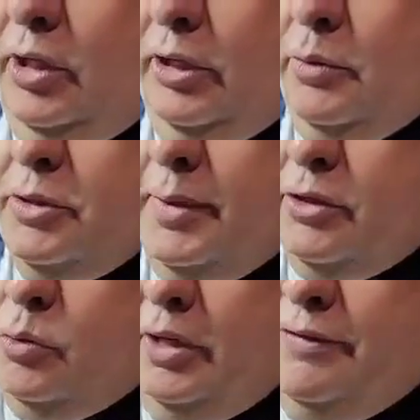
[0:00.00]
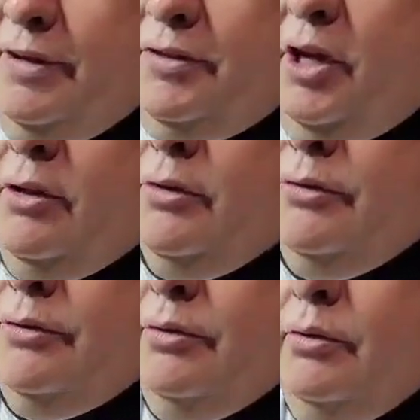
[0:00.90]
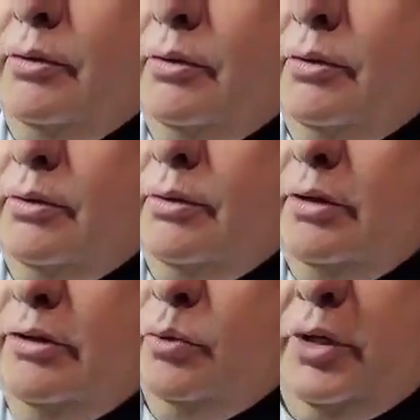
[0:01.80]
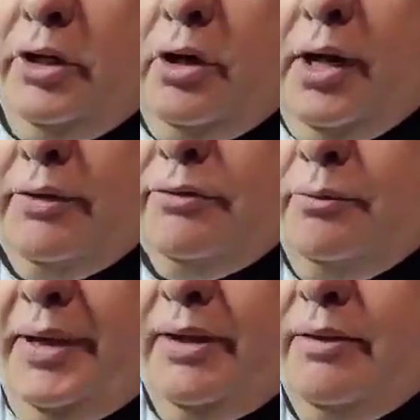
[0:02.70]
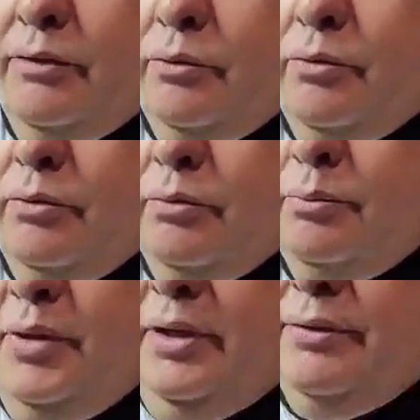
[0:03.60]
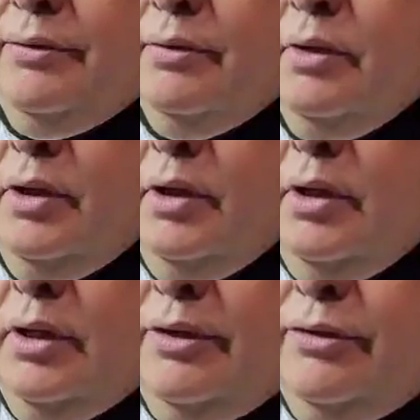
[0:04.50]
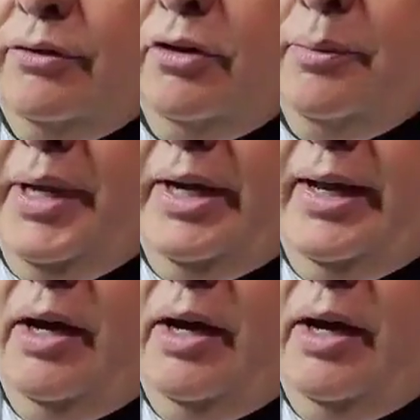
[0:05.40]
it was about $25 is what it cost to make this piece, because it took about an